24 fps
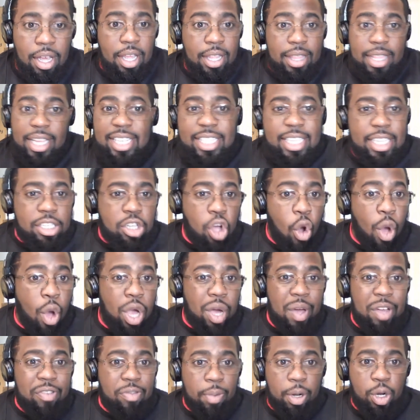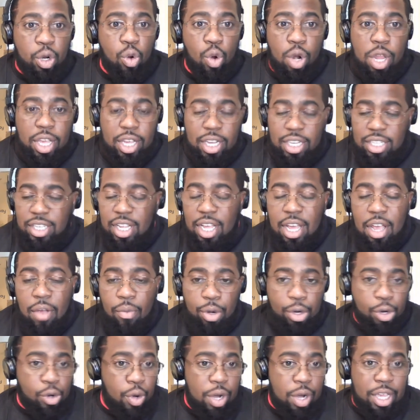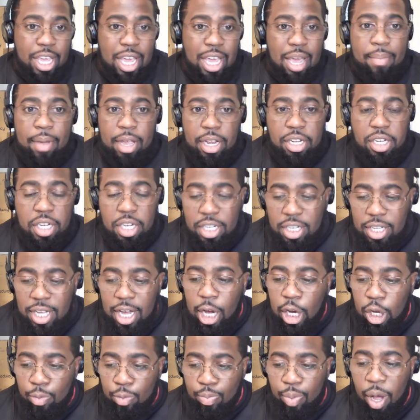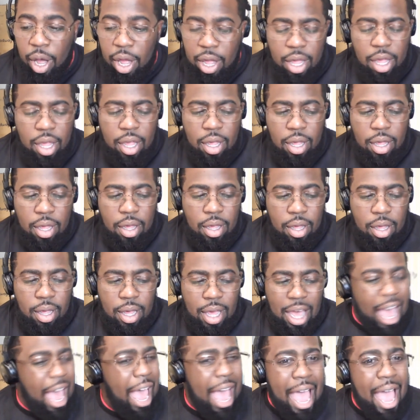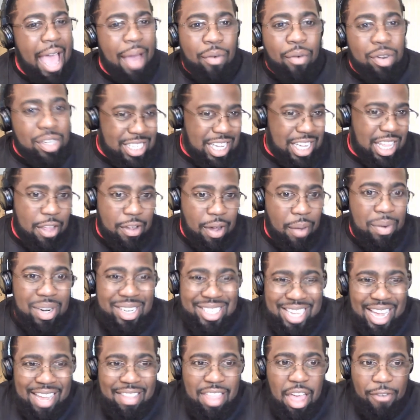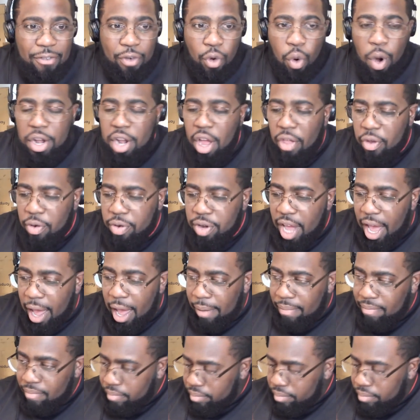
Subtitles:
This is going away from recruiting because recruiting can be discussed, but I want to say that for another day.